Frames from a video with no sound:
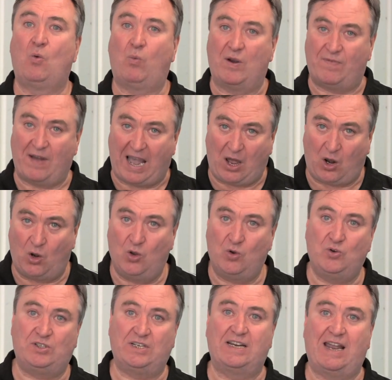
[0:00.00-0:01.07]
without
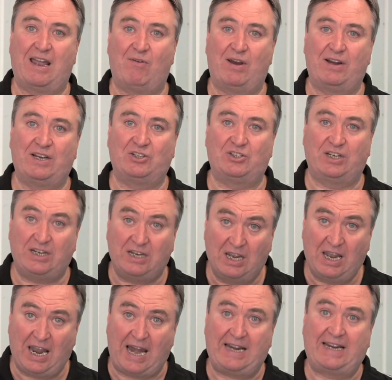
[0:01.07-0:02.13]
losing our energy
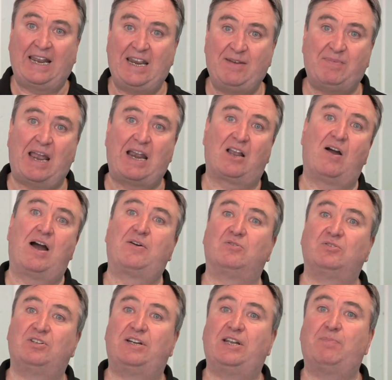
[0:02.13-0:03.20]
and keep that going
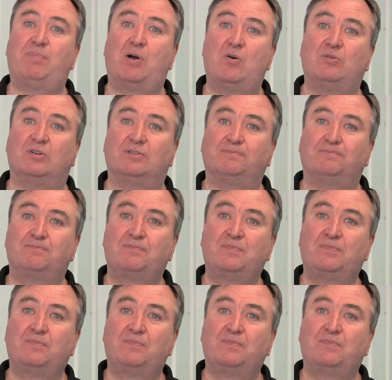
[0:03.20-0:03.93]
on to the opponent.